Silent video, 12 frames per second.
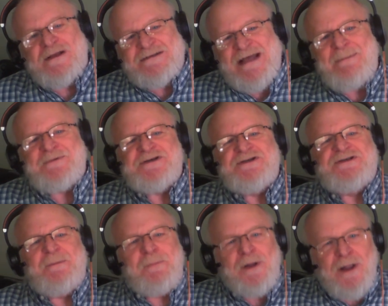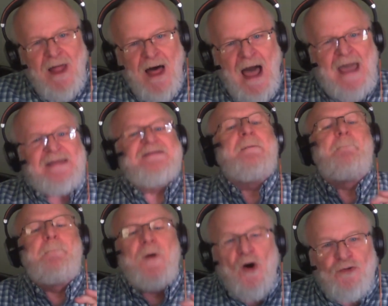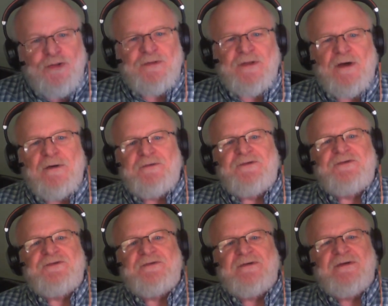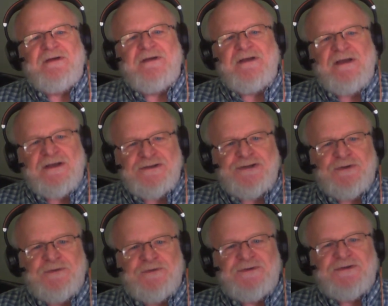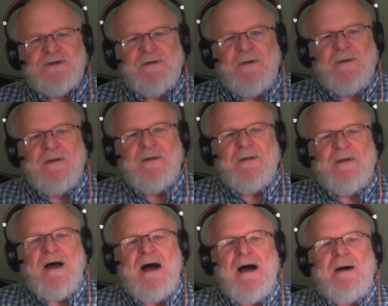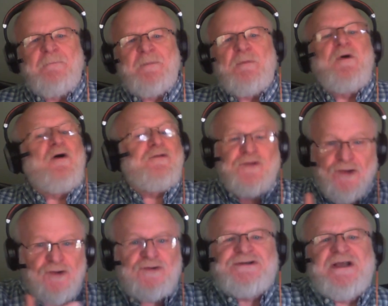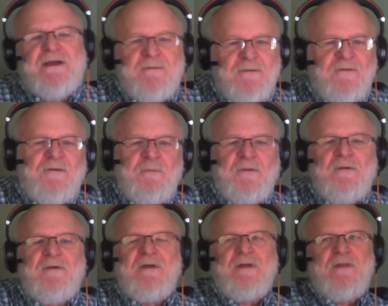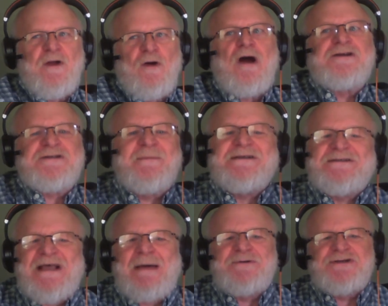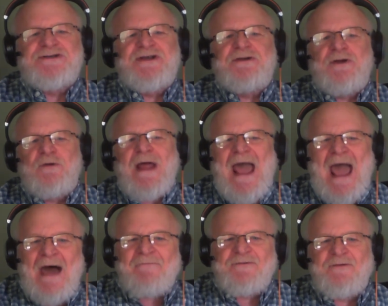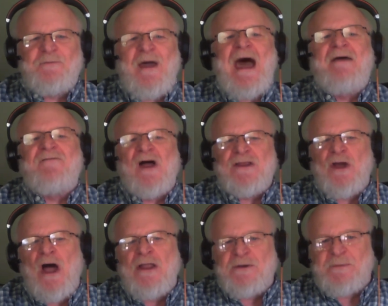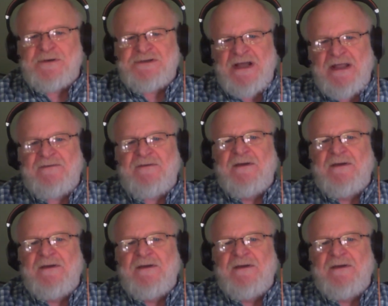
exceptions apply to both of those issues, both to using, there are some exceptions that you don't have to have 100%